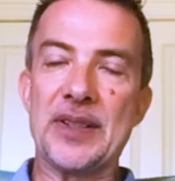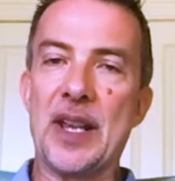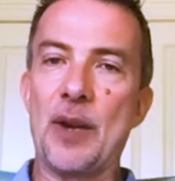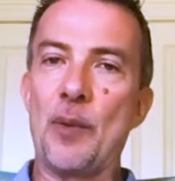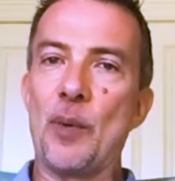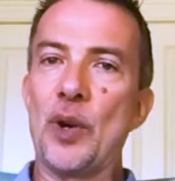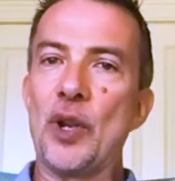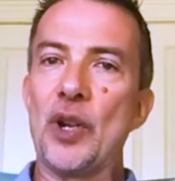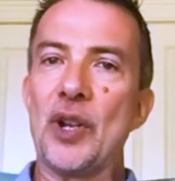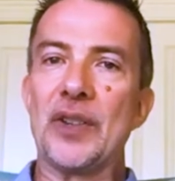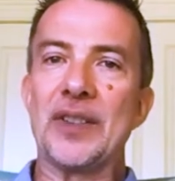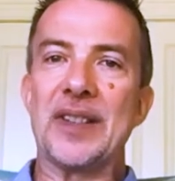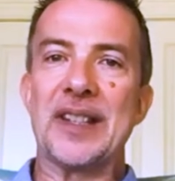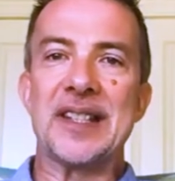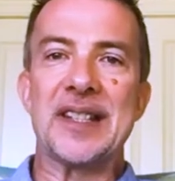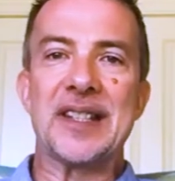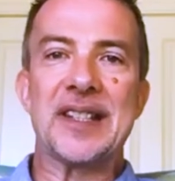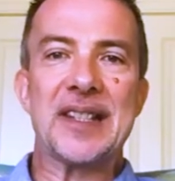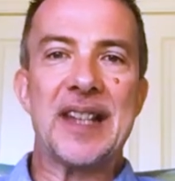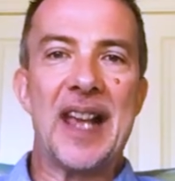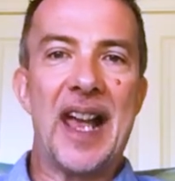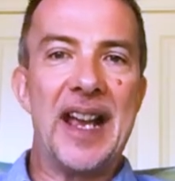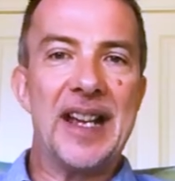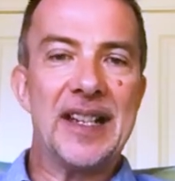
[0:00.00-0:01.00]
They were not
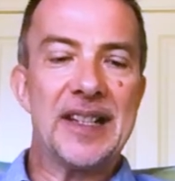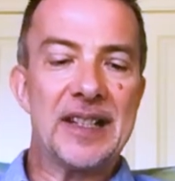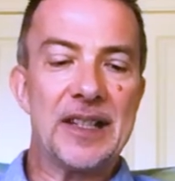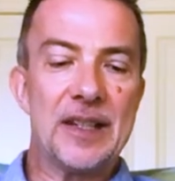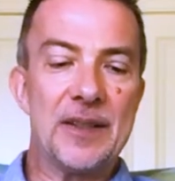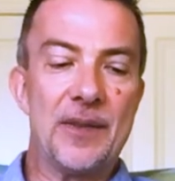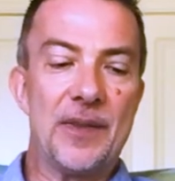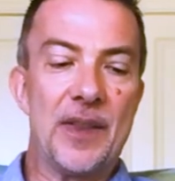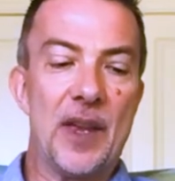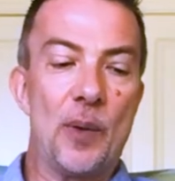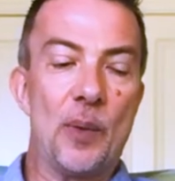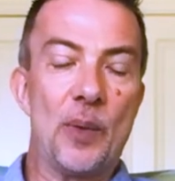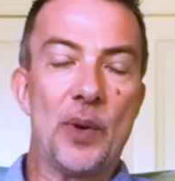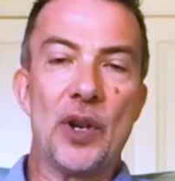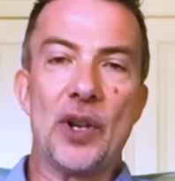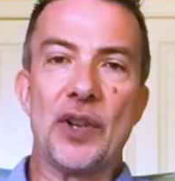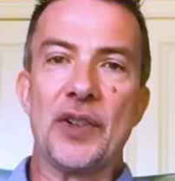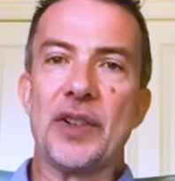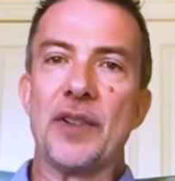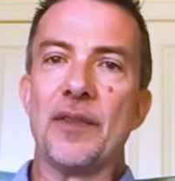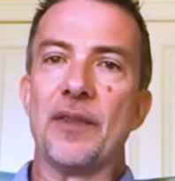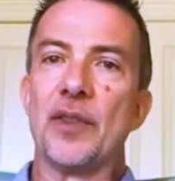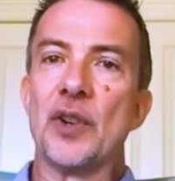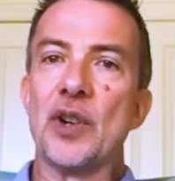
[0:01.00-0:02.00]
decisive. They were
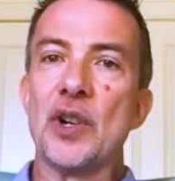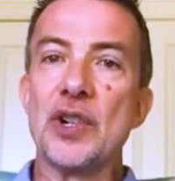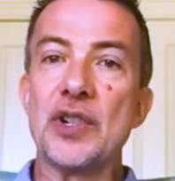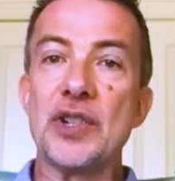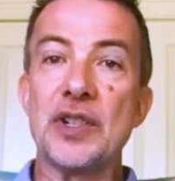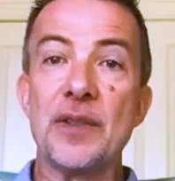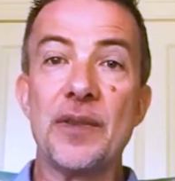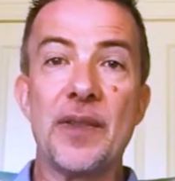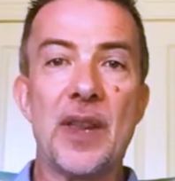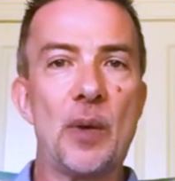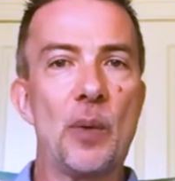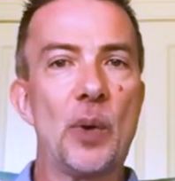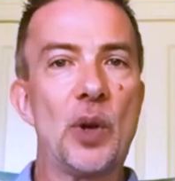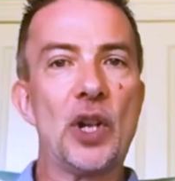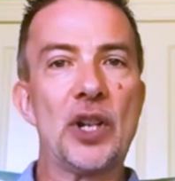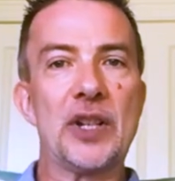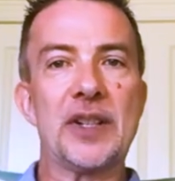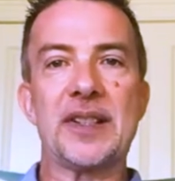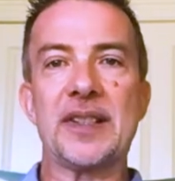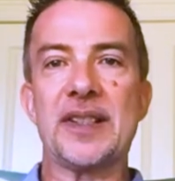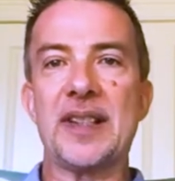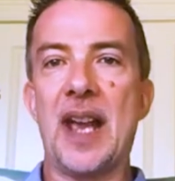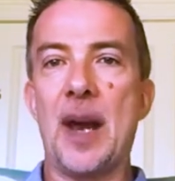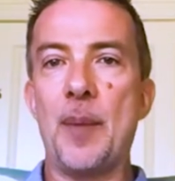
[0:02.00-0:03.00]
not diversive. They were
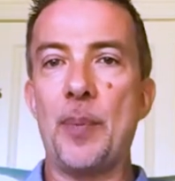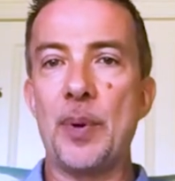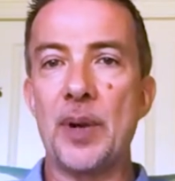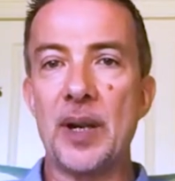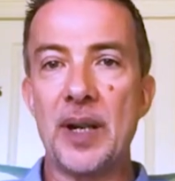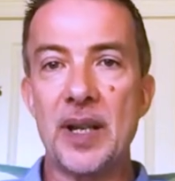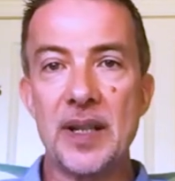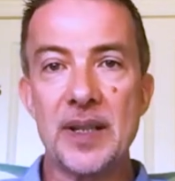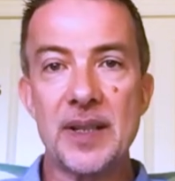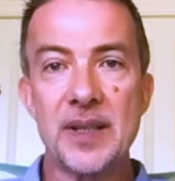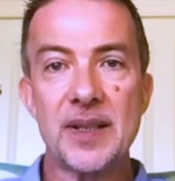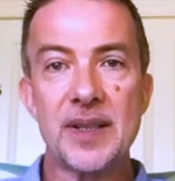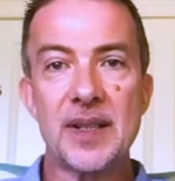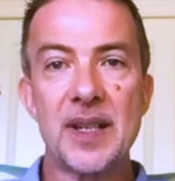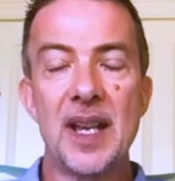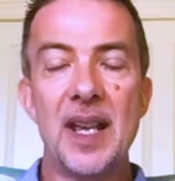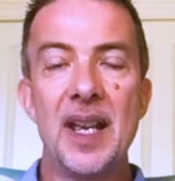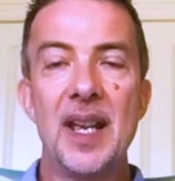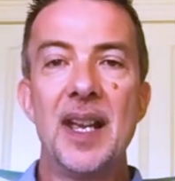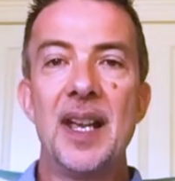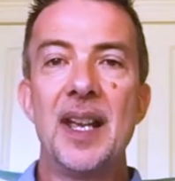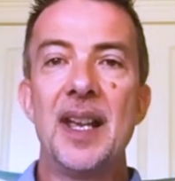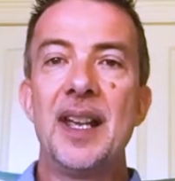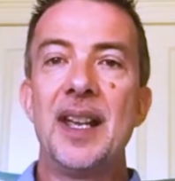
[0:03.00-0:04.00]
not separatist.
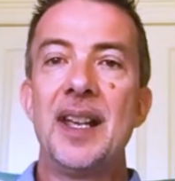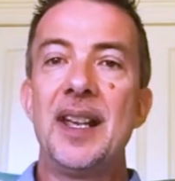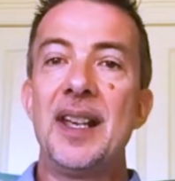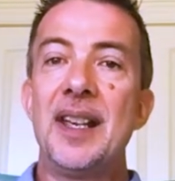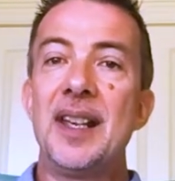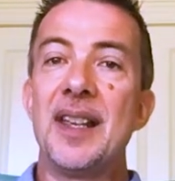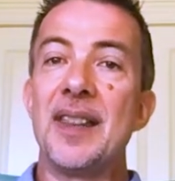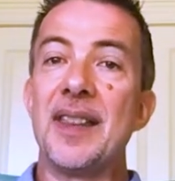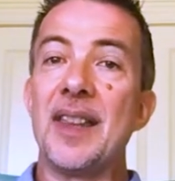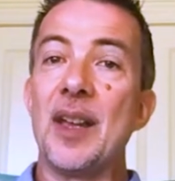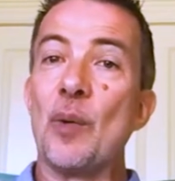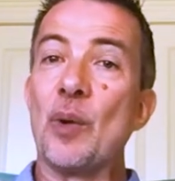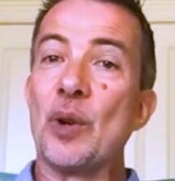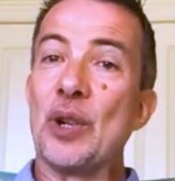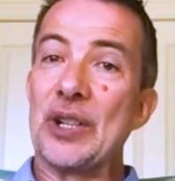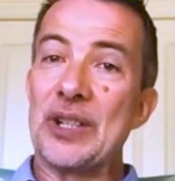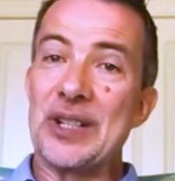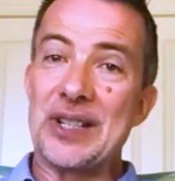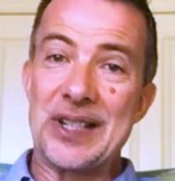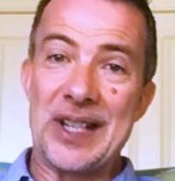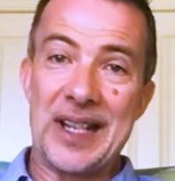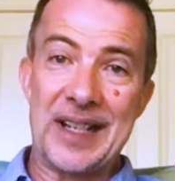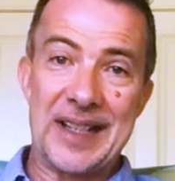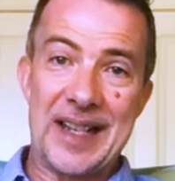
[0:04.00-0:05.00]
They were not
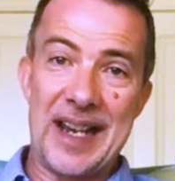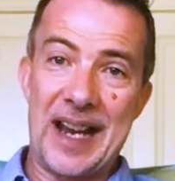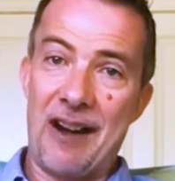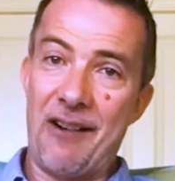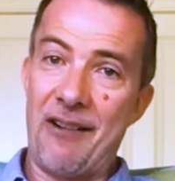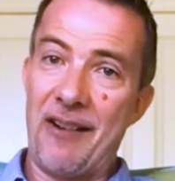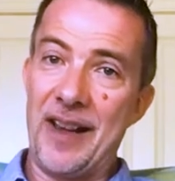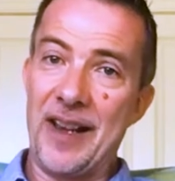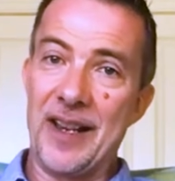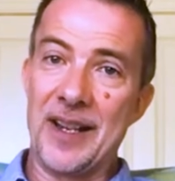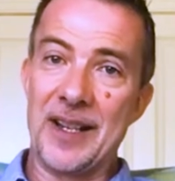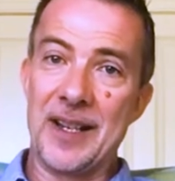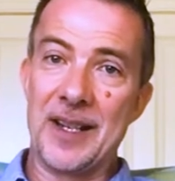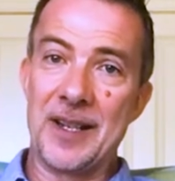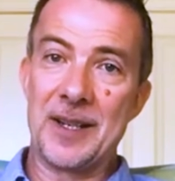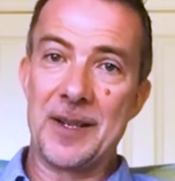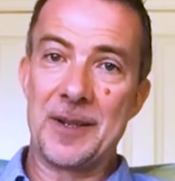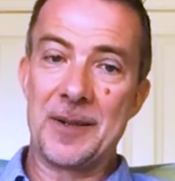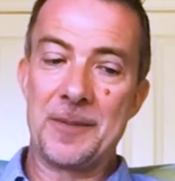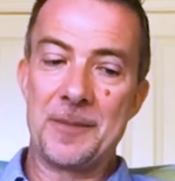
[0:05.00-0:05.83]
sectarian.